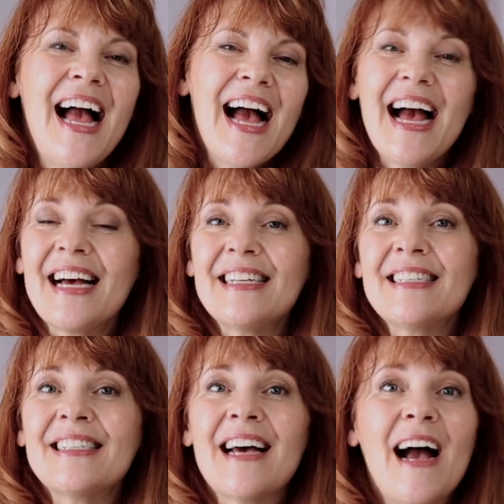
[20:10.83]

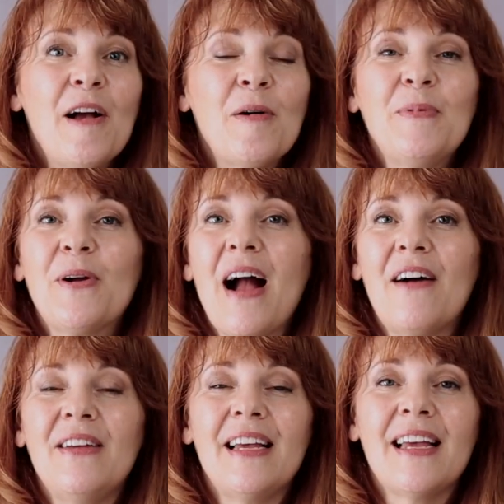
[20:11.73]
And I hope you're
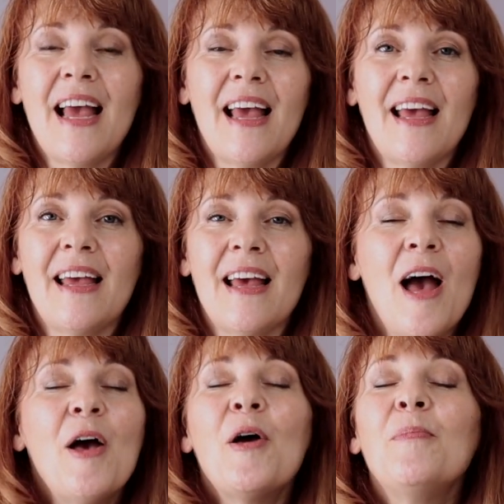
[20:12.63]
having a
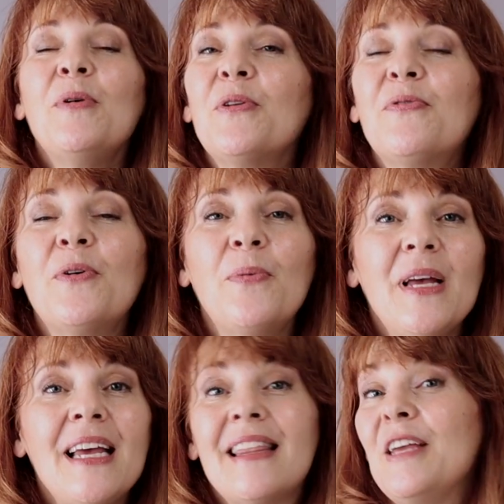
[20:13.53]
beautiful
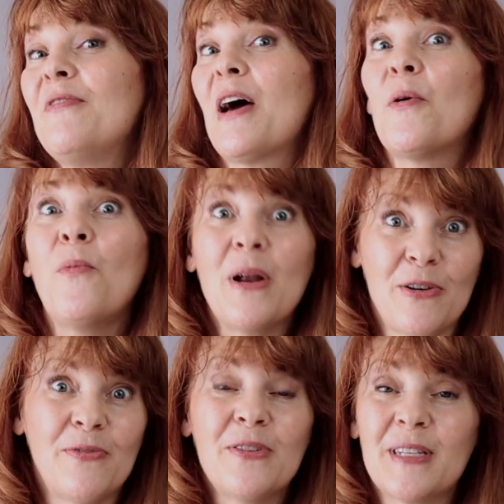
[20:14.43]
week, that you've had a
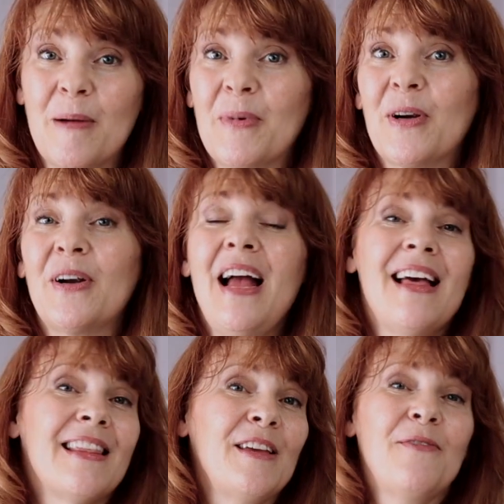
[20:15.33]
wonderful summer,
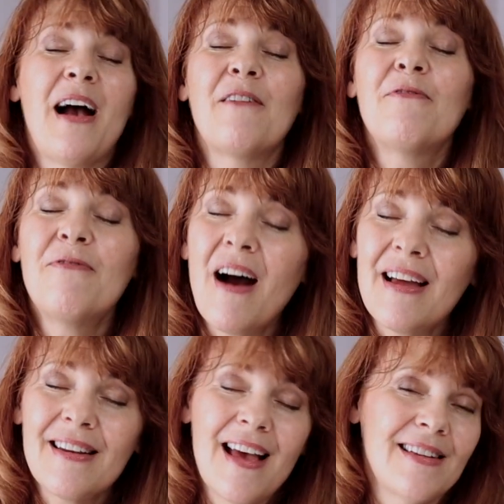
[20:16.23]
that you've had
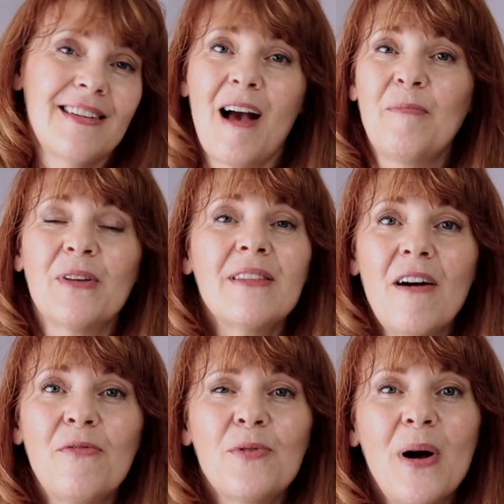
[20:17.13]
fun and time with
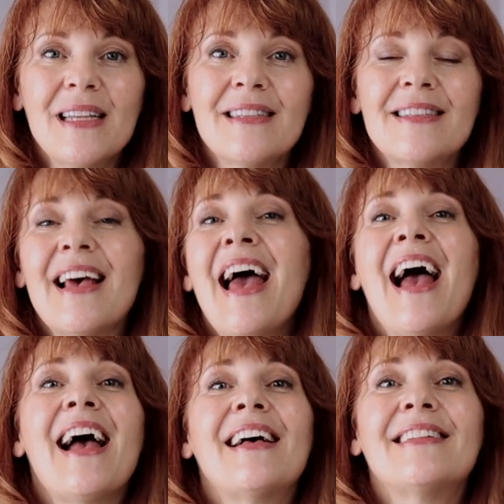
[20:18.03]
loved ones,
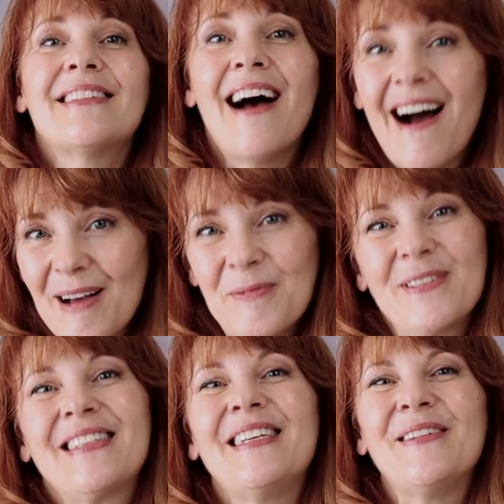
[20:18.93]
and I will
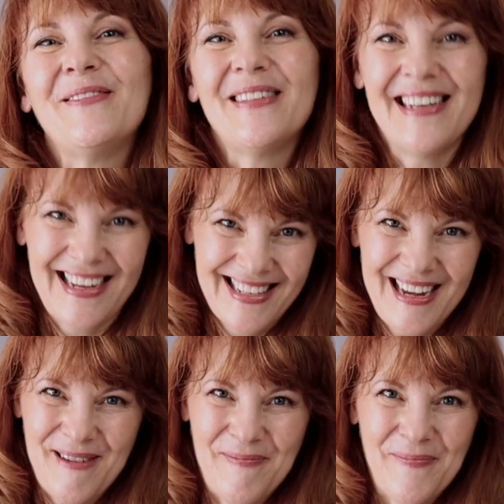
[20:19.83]
see you next
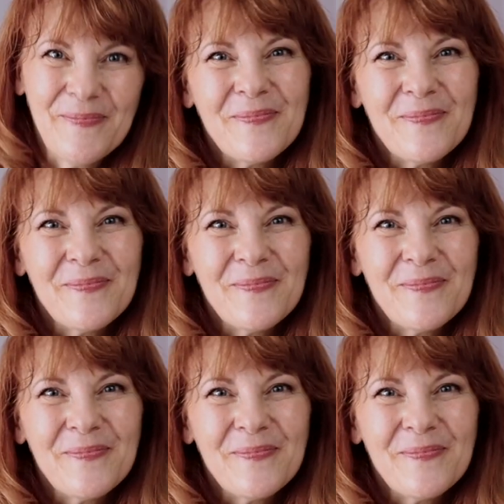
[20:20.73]
time.